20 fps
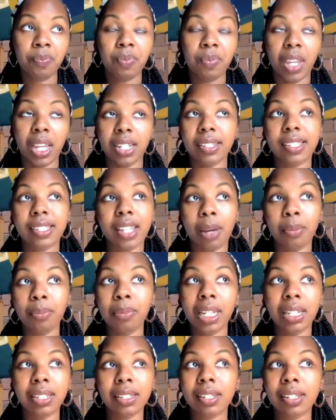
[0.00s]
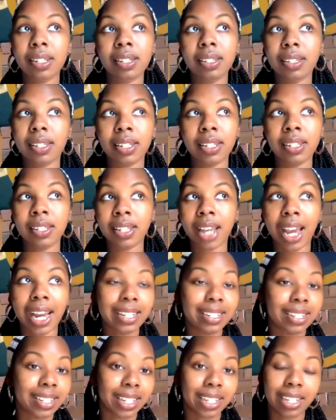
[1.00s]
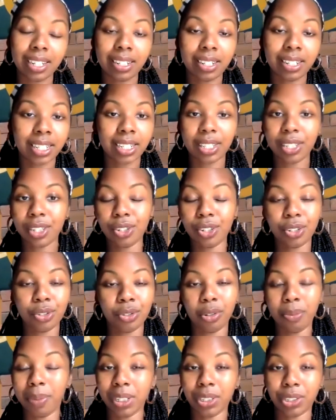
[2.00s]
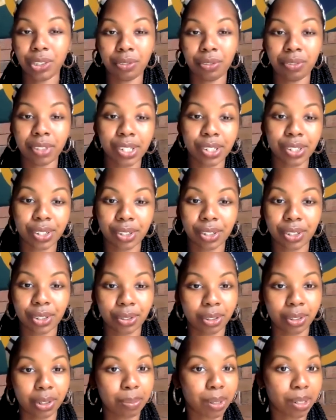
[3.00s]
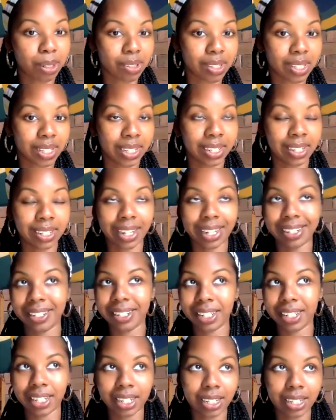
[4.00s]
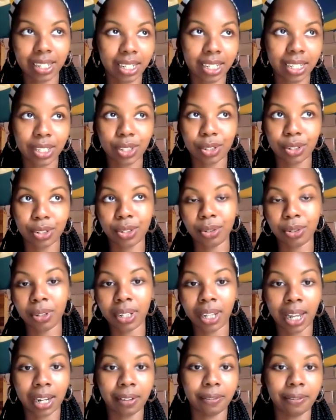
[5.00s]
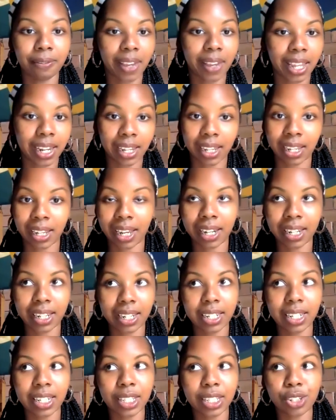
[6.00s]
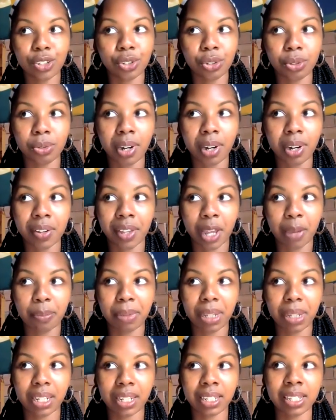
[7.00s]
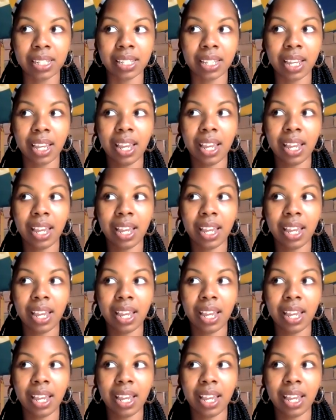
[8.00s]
in some instances, I didn't need to do a bunch of research on the person. I didn't need to do a lot of vetting. I didn't need to do all that because